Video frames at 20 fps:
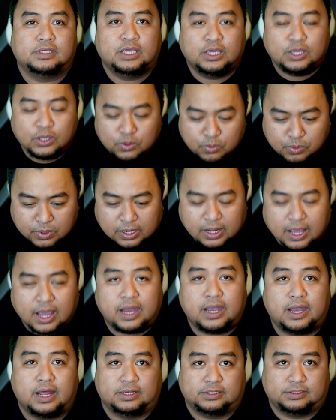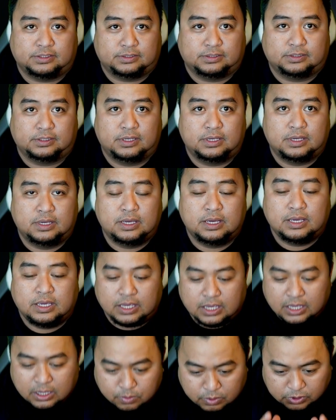He will guide us.
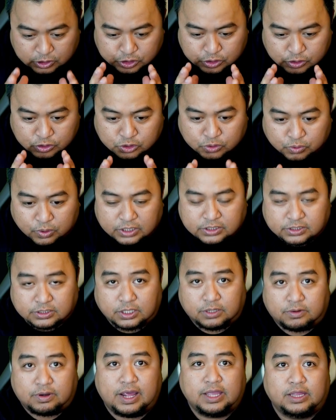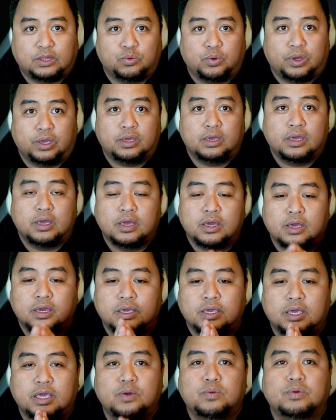He will show to us the right way.
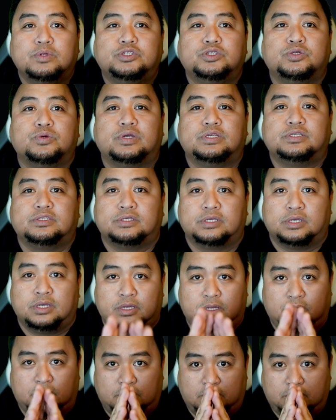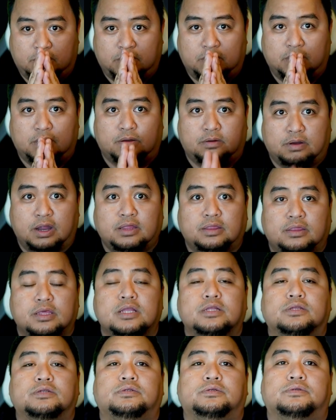He will show us the right thing
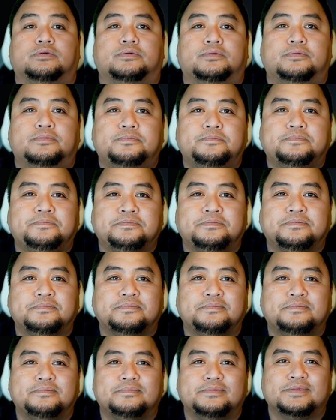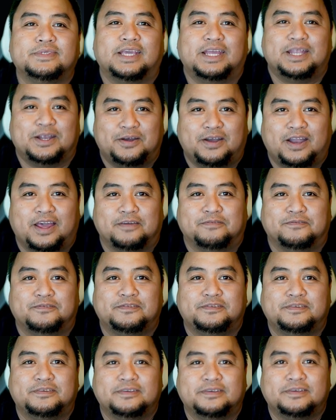to do in our lives.